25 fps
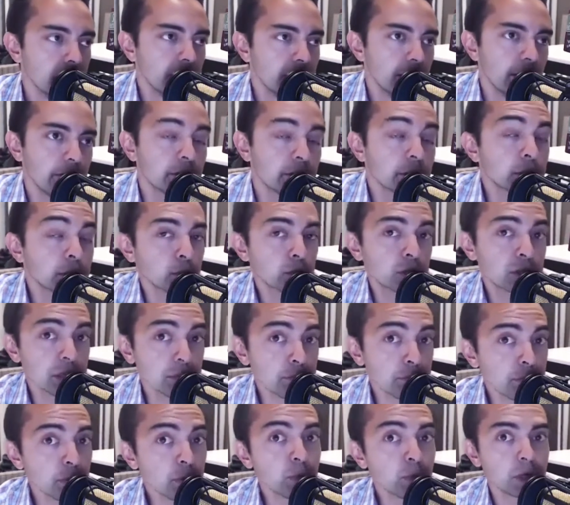if this were
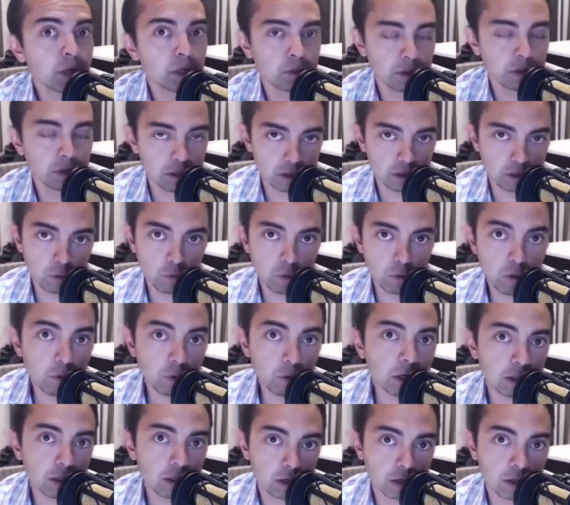simple, what
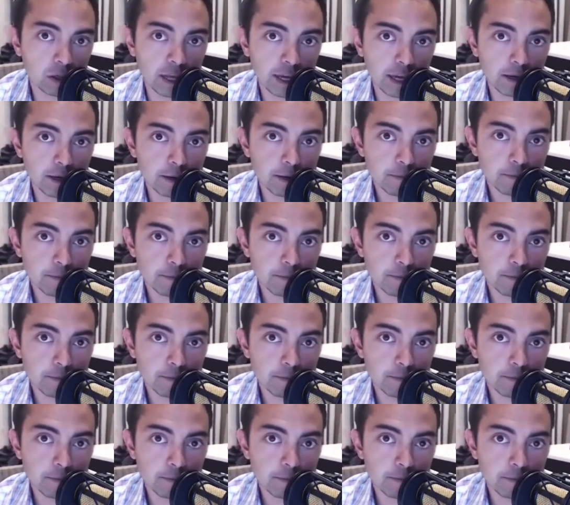would it look like?